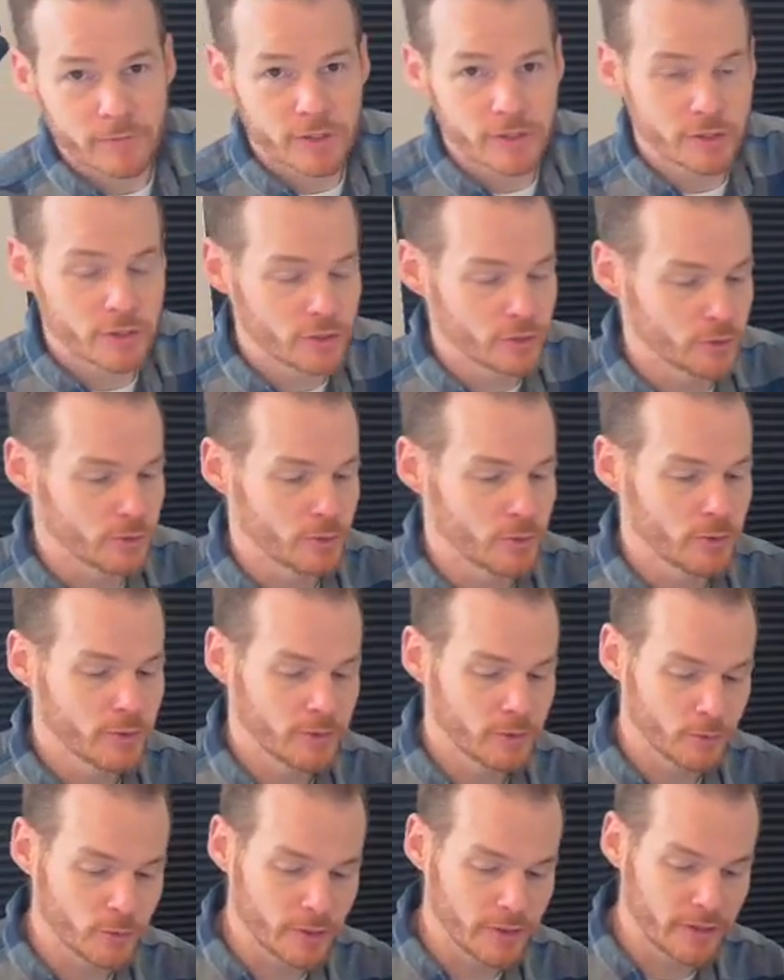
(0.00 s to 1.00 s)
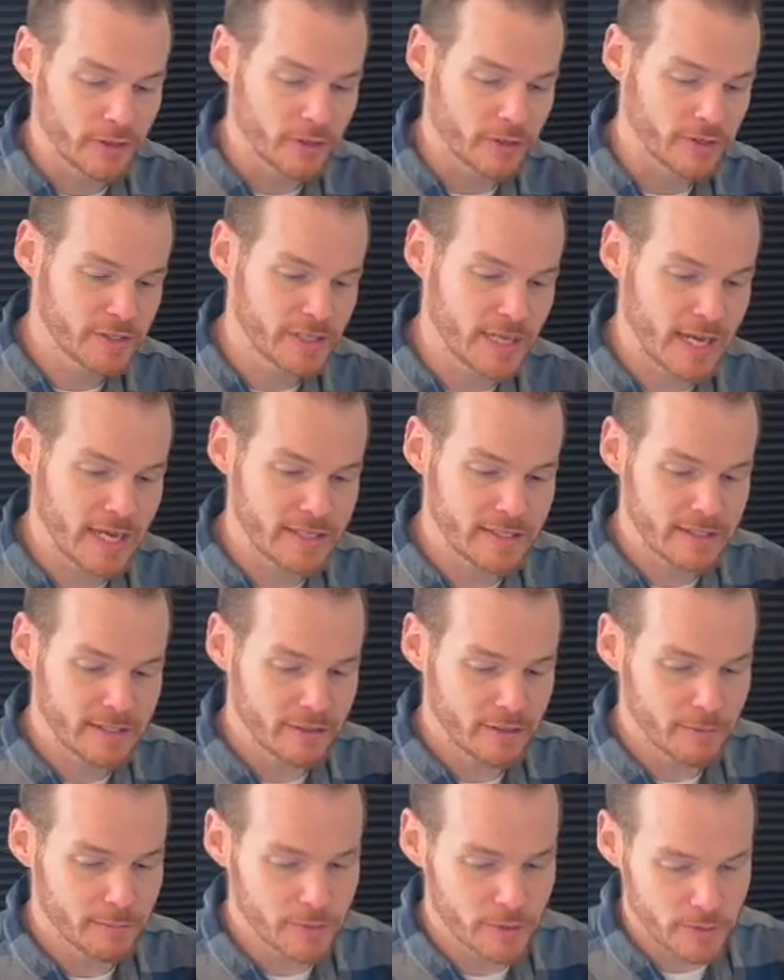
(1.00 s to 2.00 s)
to when they're sizing
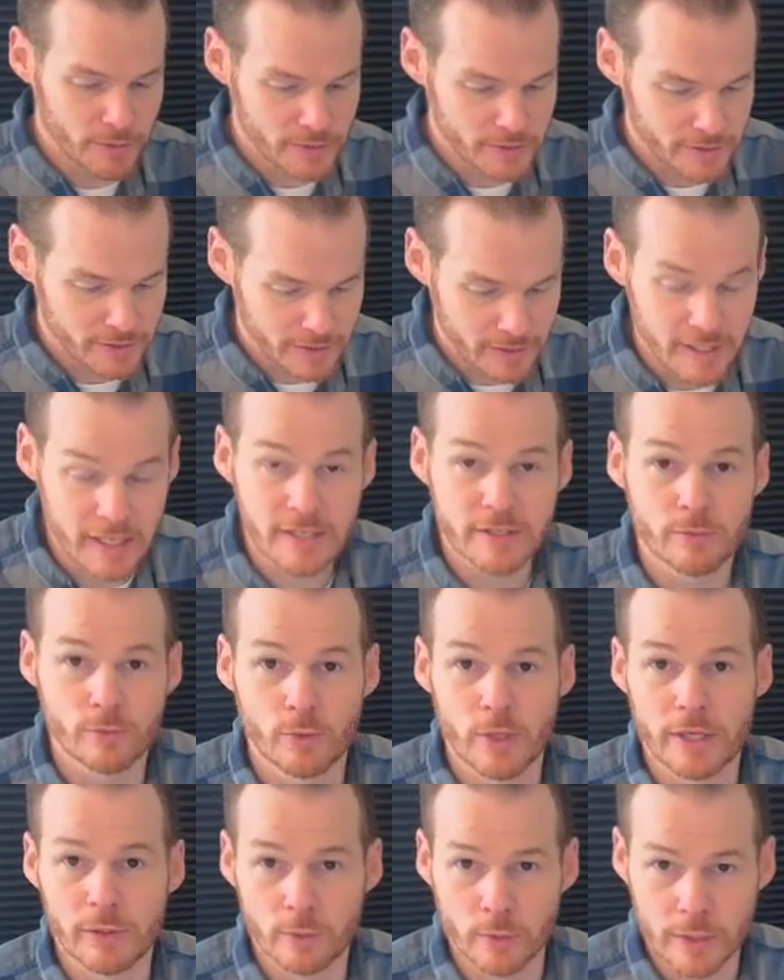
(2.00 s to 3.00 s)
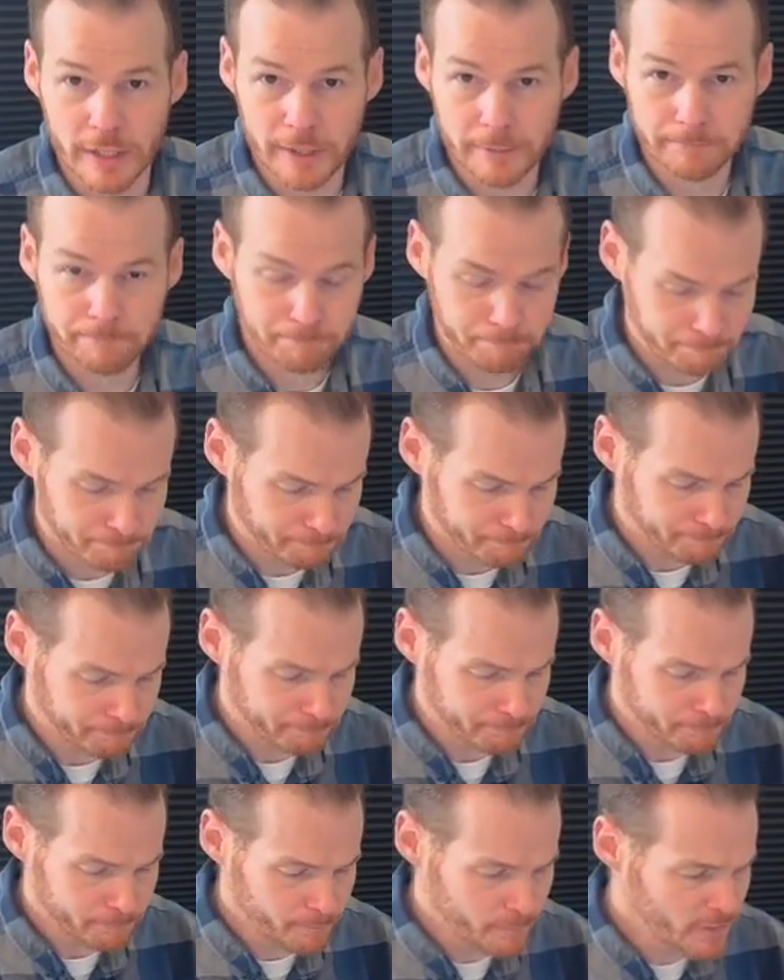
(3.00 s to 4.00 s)
their boots is Red Wing.
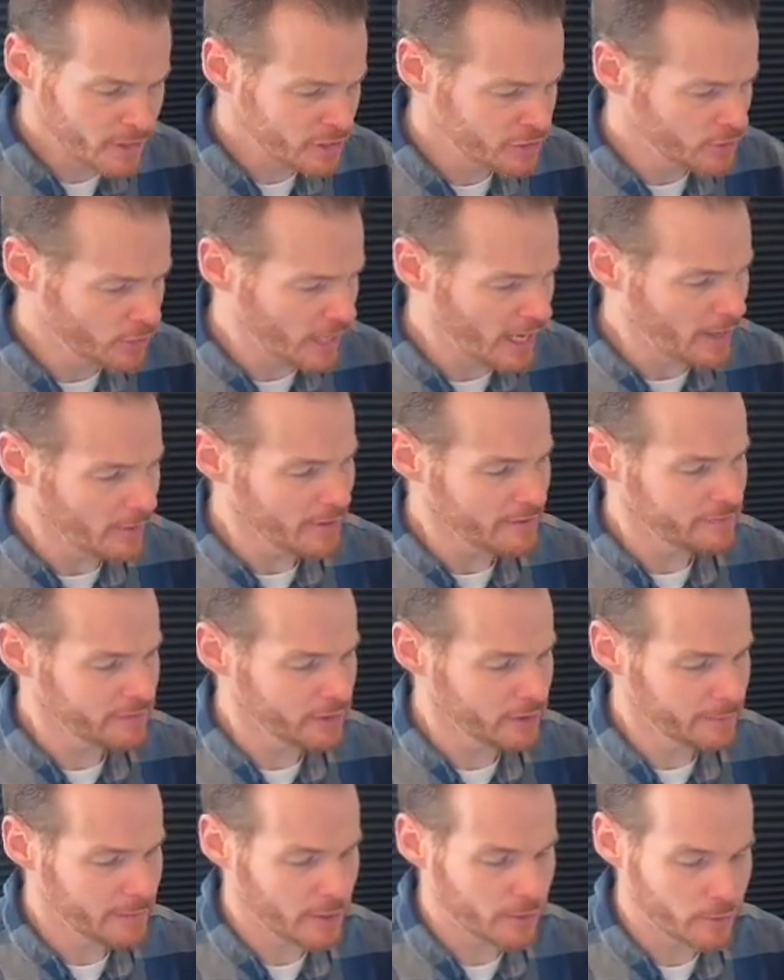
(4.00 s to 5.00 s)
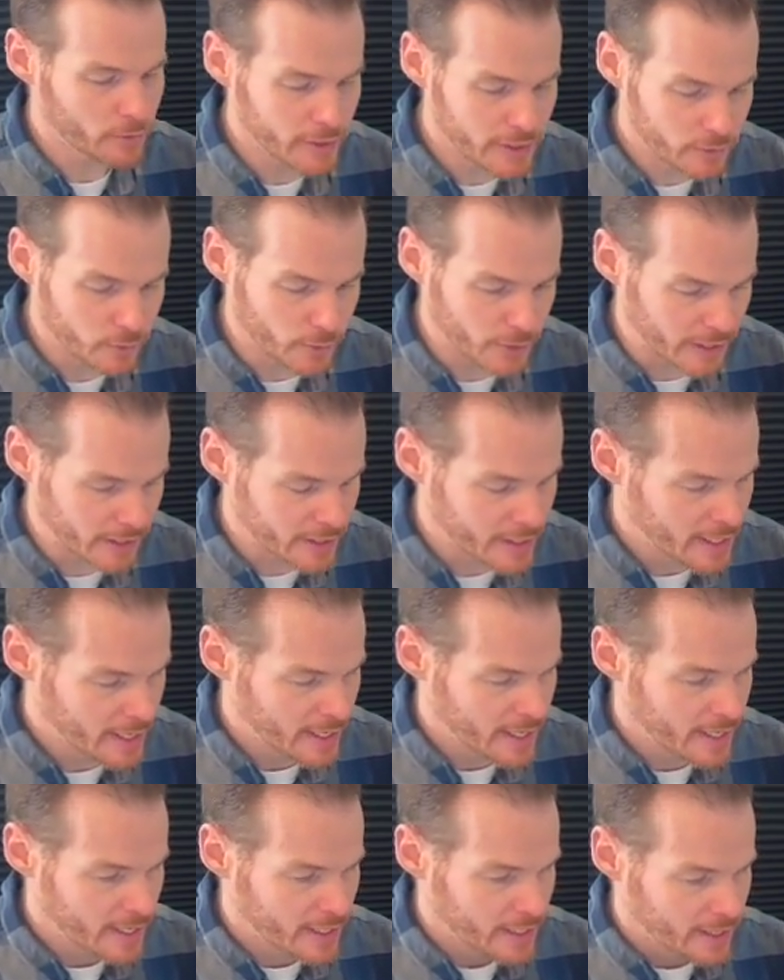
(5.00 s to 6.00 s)
So how I feel about Red Wing
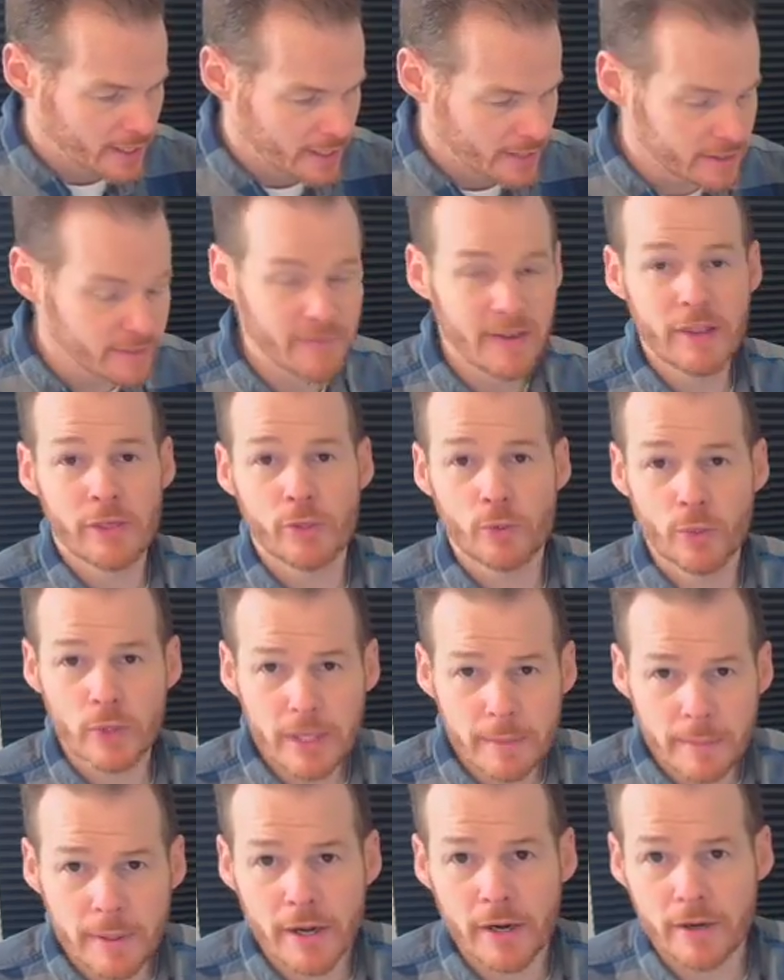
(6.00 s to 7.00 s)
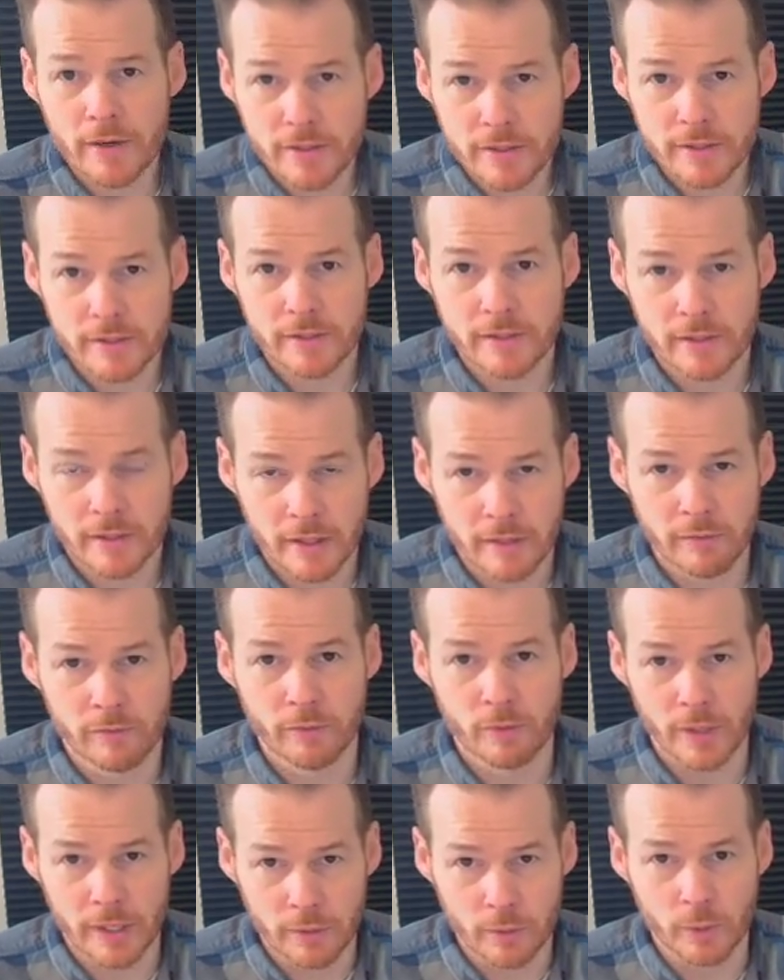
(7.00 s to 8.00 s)
is I've had 3 pairs of
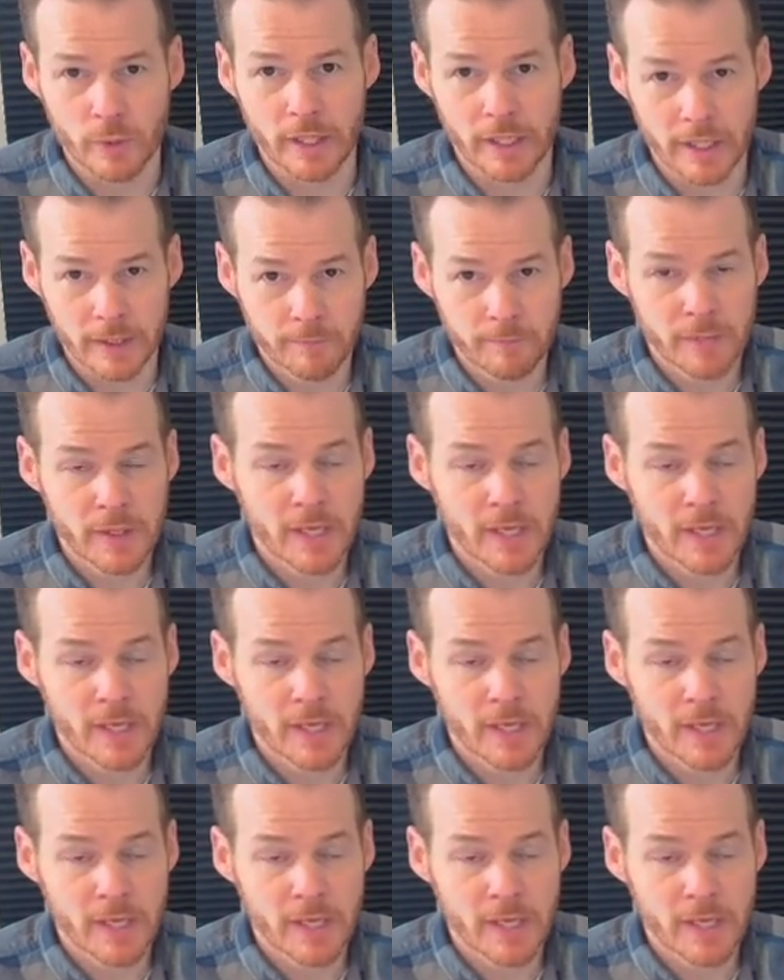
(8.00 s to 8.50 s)
Red Wing,